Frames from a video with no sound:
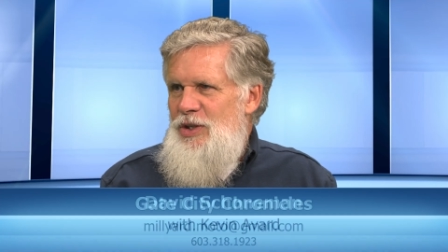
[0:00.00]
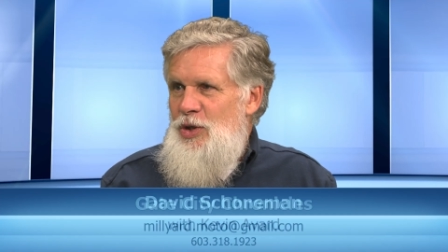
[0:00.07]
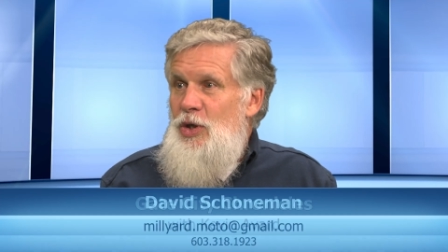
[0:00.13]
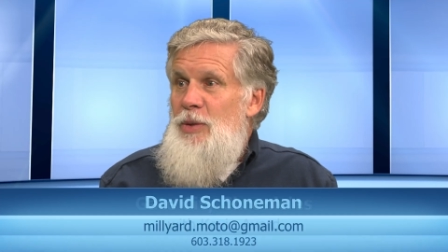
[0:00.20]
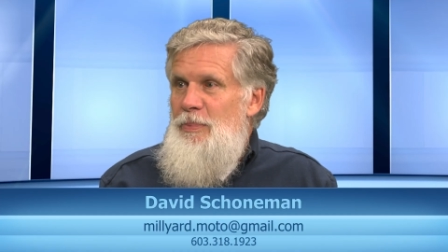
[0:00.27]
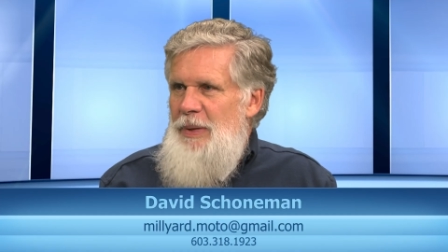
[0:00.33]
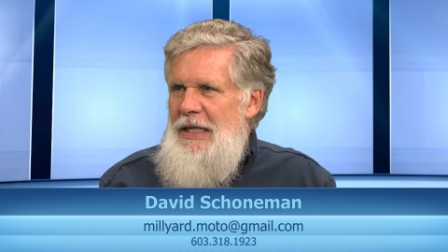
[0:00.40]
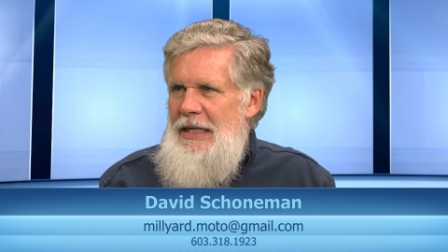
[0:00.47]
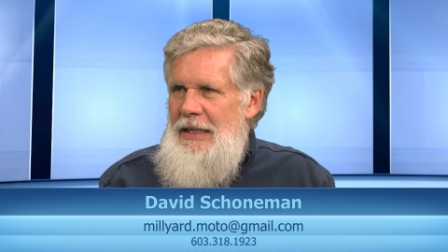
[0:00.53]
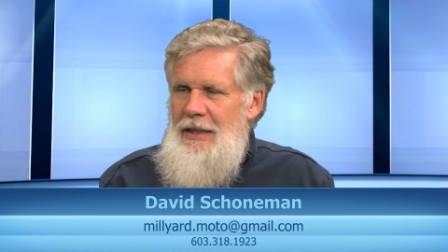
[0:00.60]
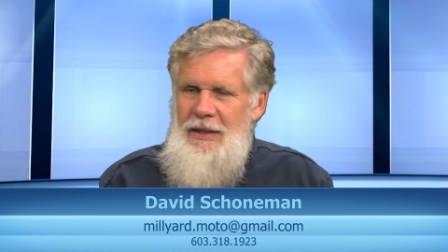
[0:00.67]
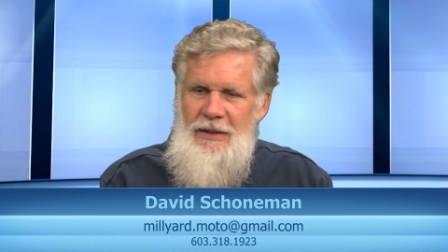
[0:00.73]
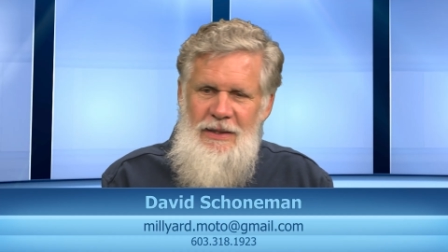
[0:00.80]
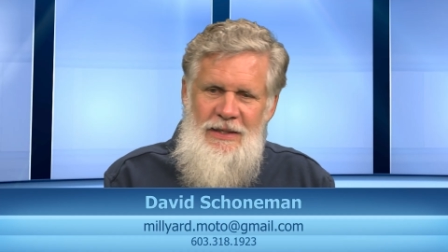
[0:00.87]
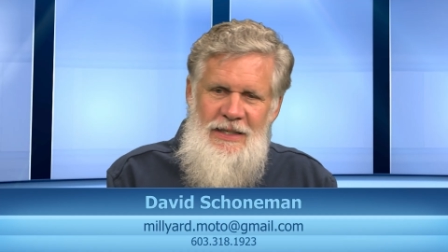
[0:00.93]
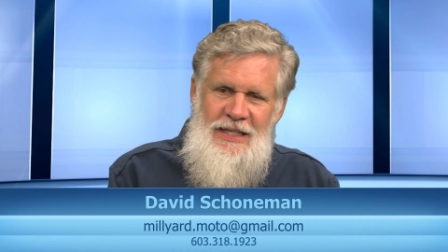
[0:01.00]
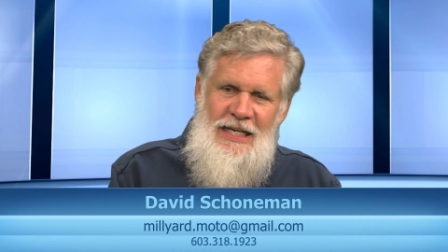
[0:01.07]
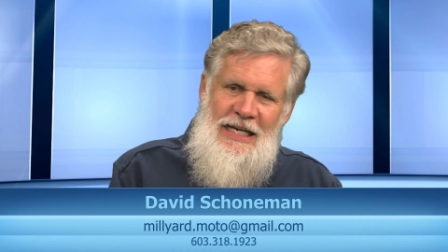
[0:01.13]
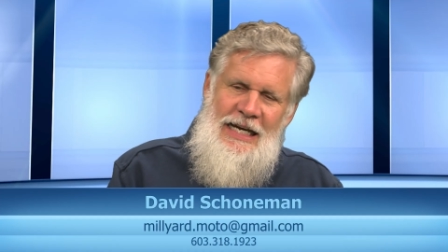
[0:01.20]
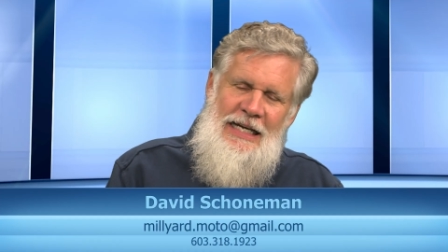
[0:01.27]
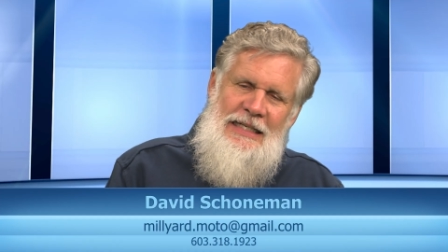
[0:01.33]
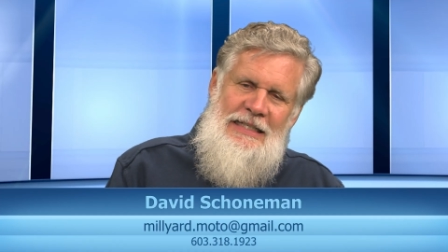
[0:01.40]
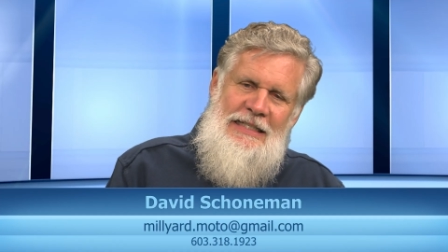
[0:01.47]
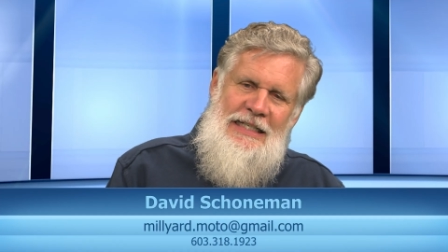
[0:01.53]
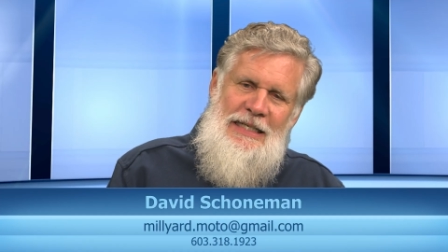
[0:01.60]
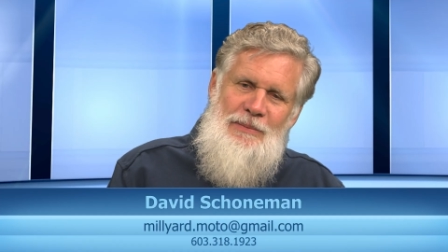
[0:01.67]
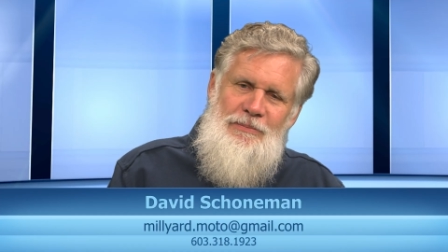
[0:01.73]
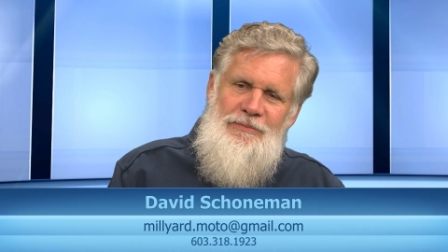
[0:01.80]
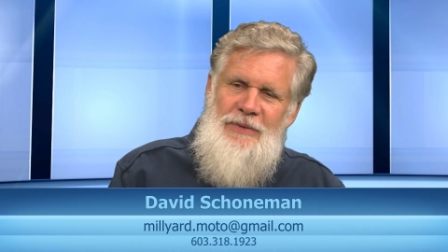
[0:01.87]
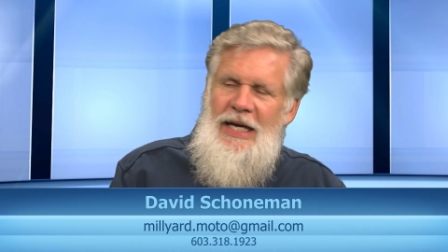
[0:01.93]
could be, and
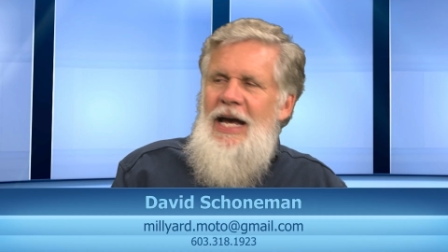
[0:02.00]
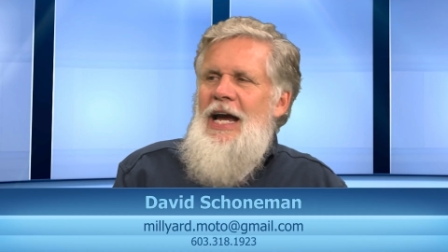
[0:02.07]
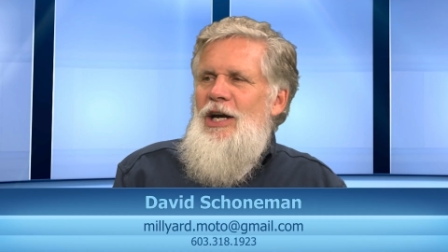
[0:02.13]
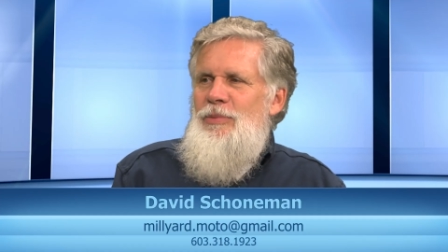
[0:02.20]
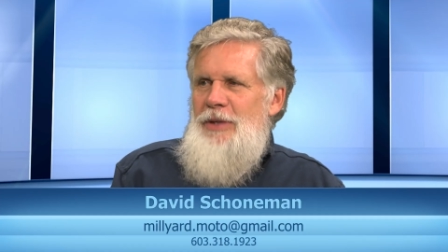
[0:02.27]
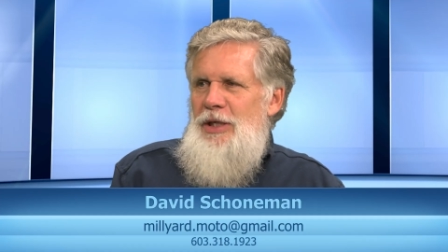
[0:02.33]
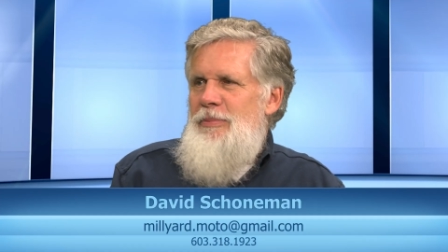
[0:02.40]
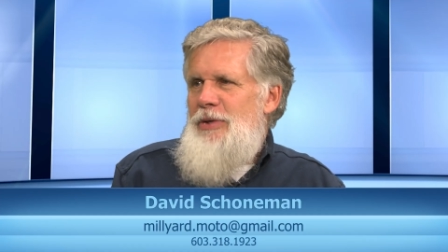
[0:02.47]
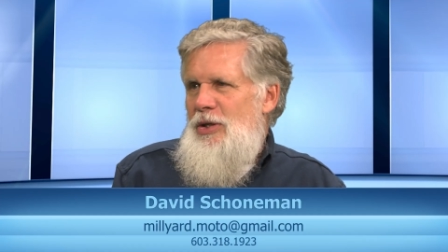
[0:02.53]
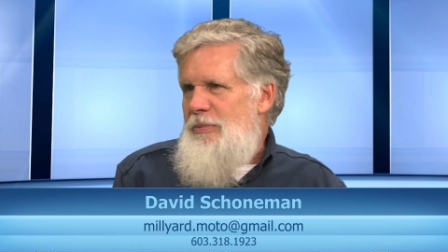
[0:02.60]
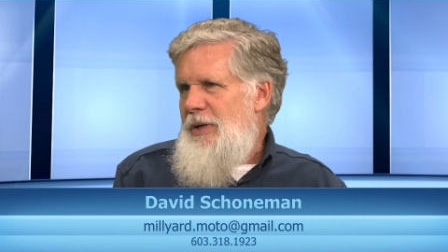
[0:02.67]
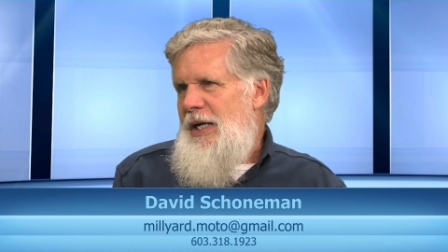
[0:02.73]
they hired me to build